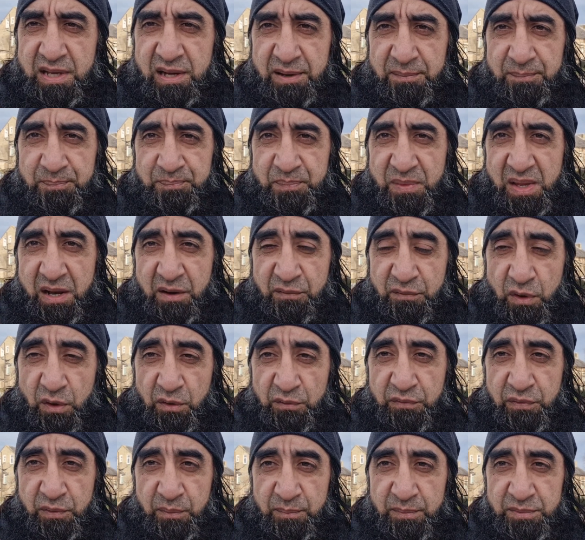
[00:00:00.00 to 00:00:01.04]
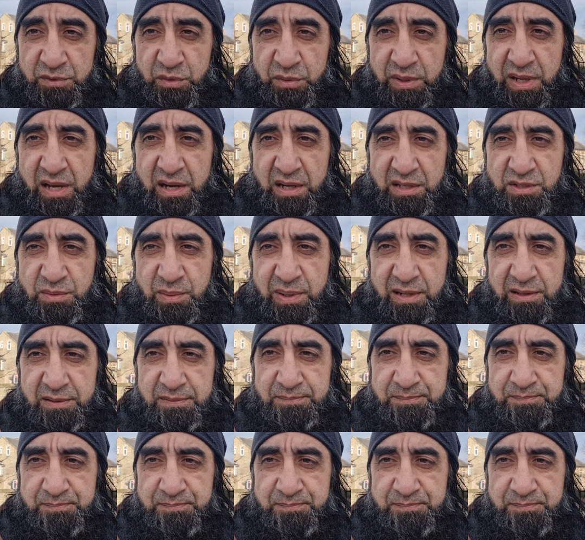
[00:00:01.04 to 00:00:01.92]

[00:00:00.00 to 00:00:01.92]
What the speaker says: that have gone from dunya as well.